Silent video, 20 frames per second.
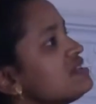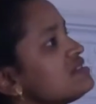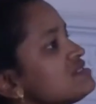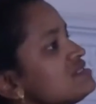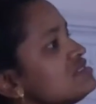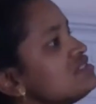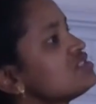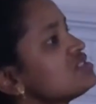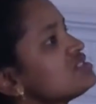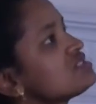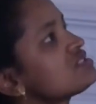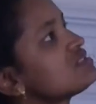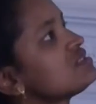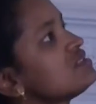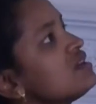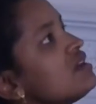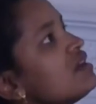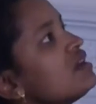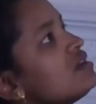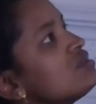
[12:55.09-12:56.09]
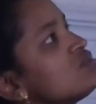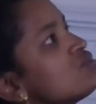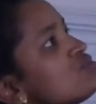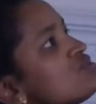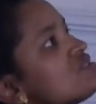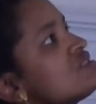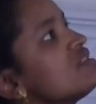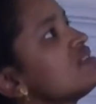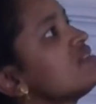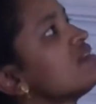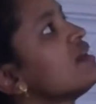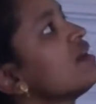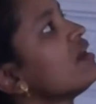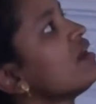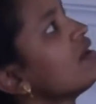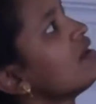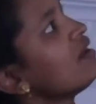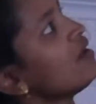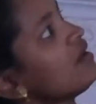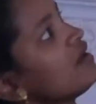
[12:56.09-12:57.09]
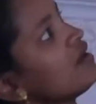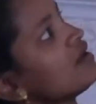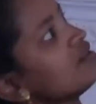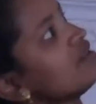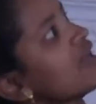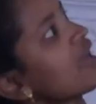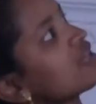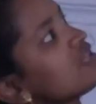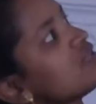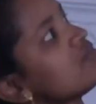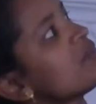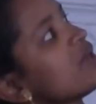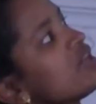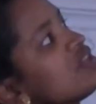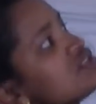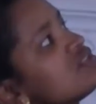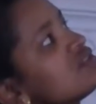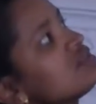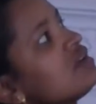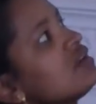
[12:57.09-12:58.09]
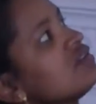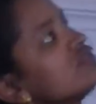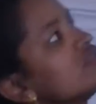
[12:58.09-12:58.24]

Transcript: it's just to see the activation